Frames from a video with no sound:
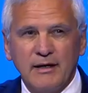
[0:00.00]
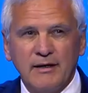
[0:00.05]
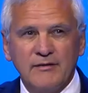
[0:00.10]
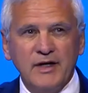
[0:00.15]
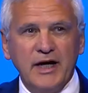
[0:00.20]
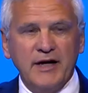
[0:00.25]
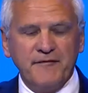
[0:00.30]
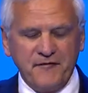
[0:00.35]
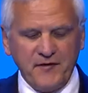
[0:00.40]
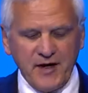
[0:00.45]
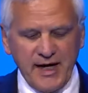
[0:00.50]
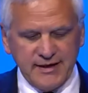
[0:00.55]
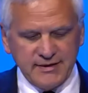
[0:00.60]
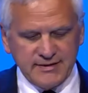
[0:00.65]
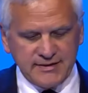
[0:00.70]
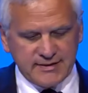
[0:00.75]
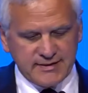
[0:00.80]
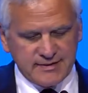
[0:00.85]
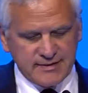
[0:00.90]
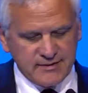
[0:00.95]
Dear
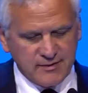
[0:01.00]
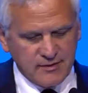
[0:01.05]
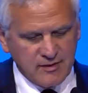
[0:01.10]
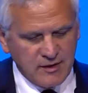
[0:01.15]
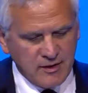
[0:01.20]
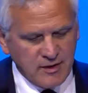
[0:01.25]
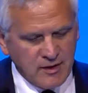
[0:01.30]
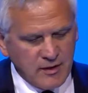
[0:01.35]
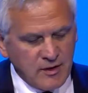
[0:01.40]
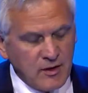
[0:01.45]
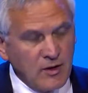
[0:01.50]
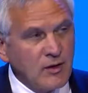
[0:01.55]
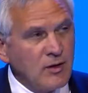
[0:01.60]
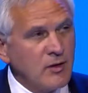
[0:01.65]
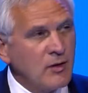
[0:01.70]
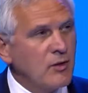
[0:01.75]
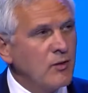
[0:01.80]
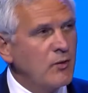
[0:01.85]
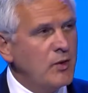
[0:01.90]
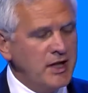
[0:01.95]
friends,
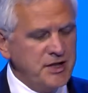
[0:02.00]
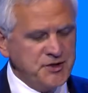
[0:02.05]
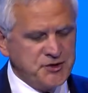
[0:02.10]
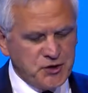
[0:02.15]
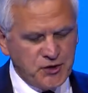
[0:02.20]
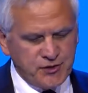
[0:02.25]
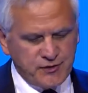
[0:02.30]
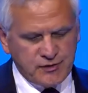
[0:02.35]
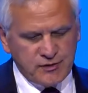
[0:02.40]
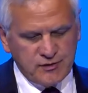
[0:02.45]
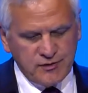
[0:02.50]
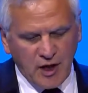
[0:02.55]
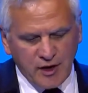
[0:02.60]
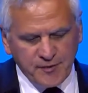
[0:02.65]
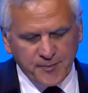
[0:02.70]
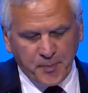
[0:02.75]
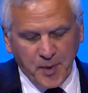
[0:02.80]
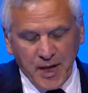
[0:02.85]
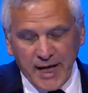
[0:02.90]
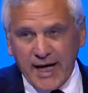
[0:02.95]
we should
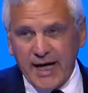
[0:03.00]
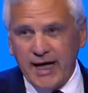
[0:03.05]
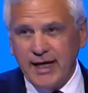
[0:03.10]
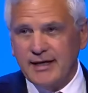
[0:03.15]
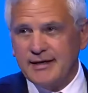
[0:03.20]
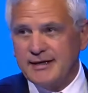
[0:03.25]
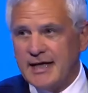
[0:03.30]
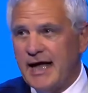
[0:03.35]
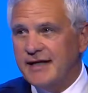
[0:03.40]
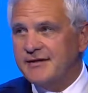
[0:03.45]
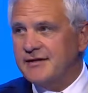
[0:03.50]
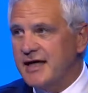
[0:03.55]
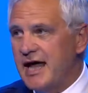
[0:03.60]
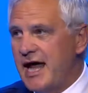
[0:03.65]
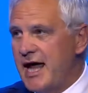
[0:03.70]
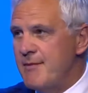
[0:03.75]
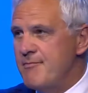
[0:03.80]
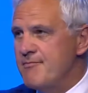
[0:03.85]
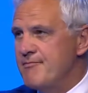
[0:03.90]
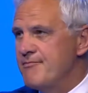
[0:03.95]
not play that
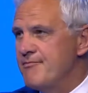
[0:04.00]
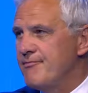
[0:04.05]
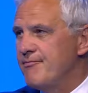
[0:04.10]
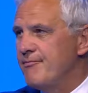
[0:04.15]
game.